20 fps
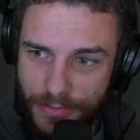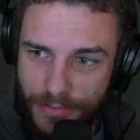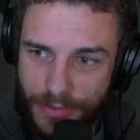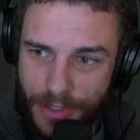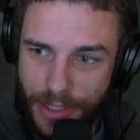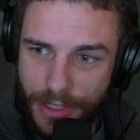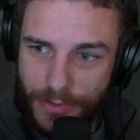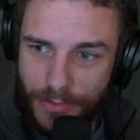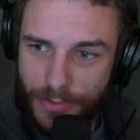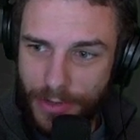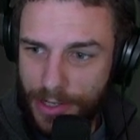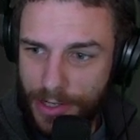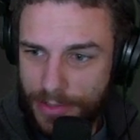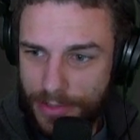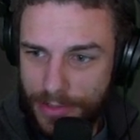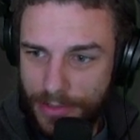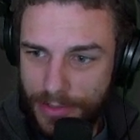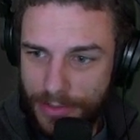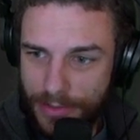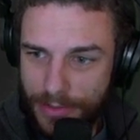like raise
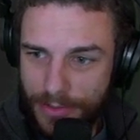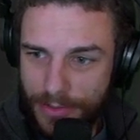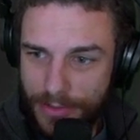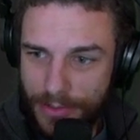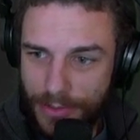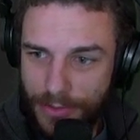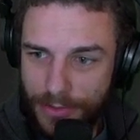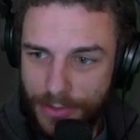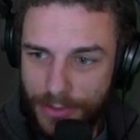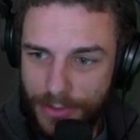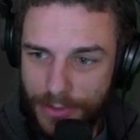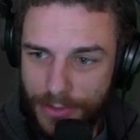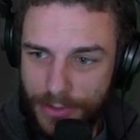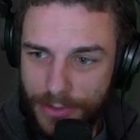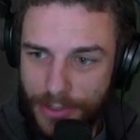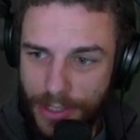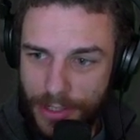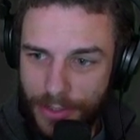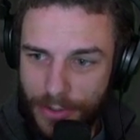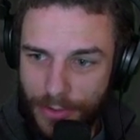it so you're
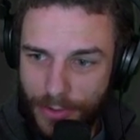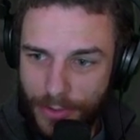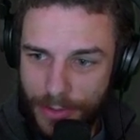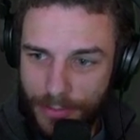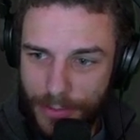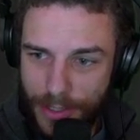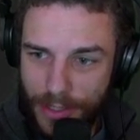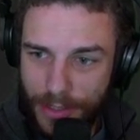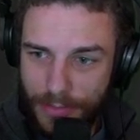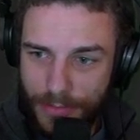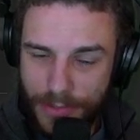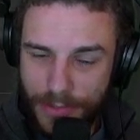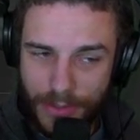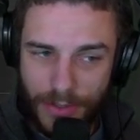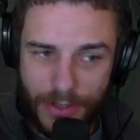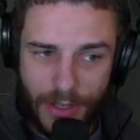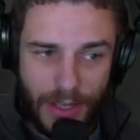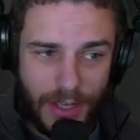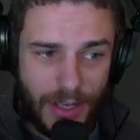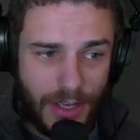not annoyed by them. So
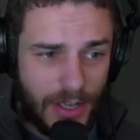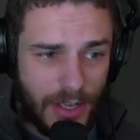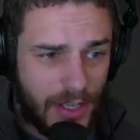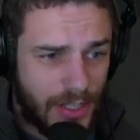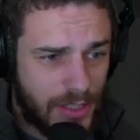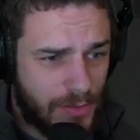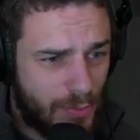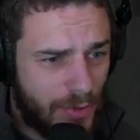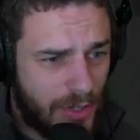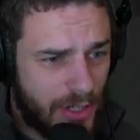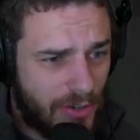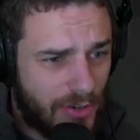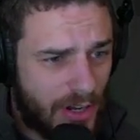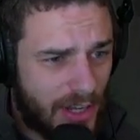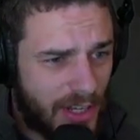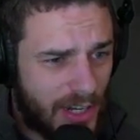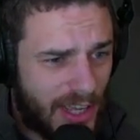it's pretty great.